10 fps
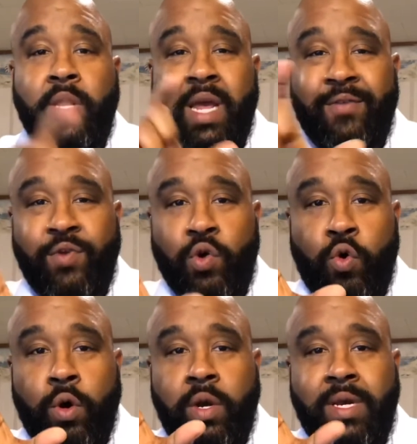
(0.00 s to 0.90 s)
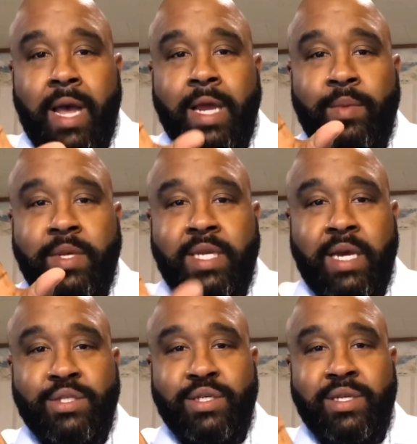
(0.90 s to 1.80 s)
If your
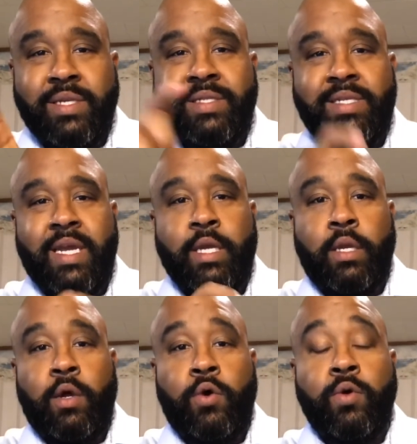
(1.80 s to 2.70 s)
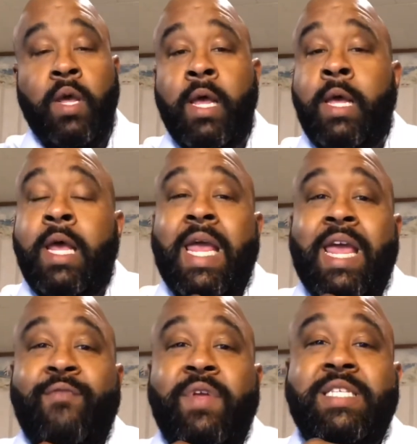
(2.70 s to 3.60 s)
documentation doesn't stand alone,
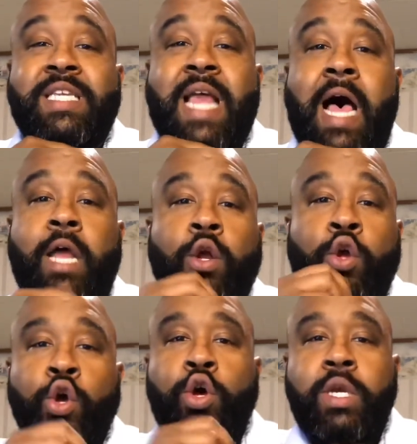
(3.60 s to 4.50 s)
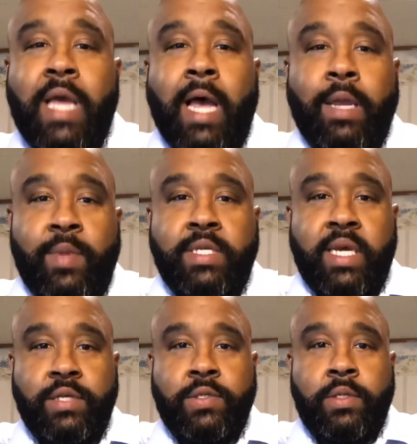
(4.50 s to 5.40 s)
if it's not good
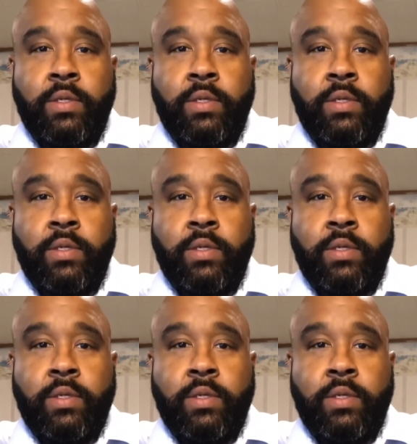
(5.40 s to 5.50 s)
documentation,